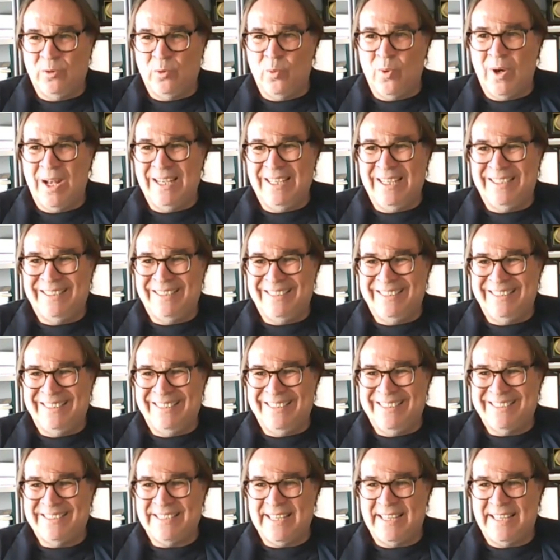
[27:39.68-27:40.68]

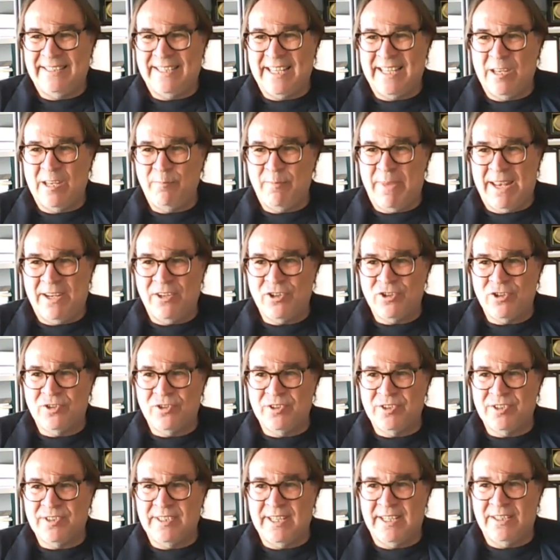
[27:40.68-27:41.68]
qualities and
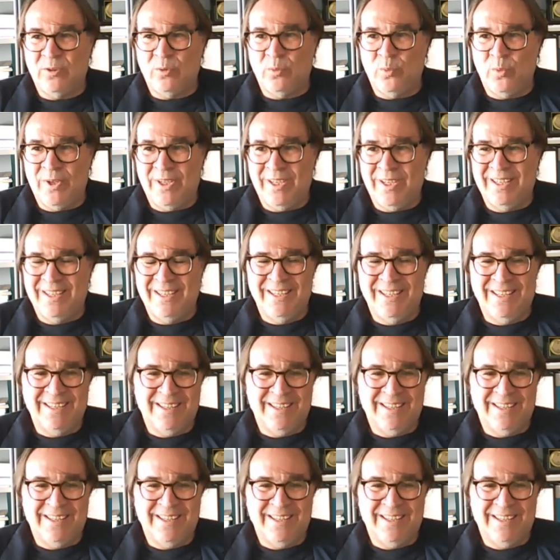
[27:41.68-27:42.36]
dimensions that we